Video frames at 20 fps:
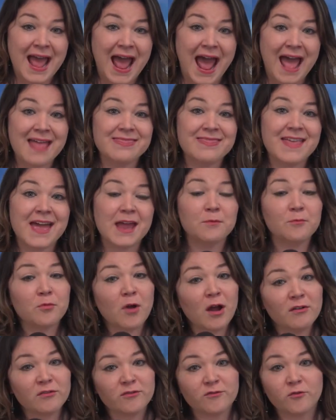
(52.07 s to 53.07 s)
and then
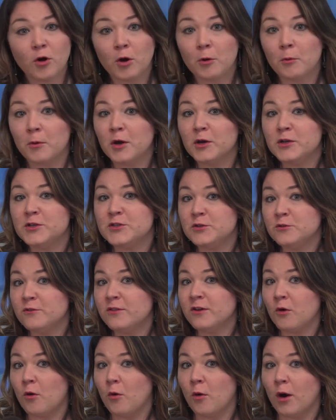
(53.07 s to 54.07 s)
brought forward to
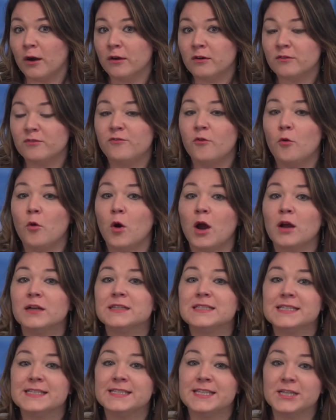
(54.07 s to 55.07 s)
the court for
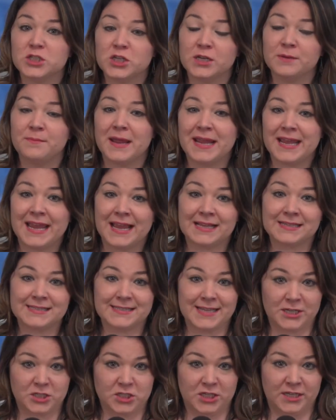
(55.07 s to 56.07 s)
decision-making
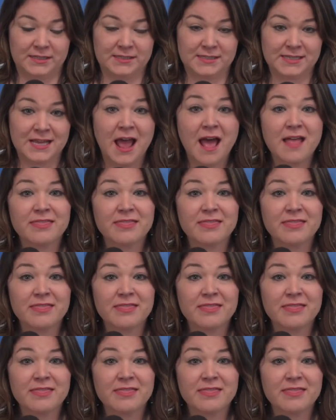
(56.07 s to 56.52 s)
sessions,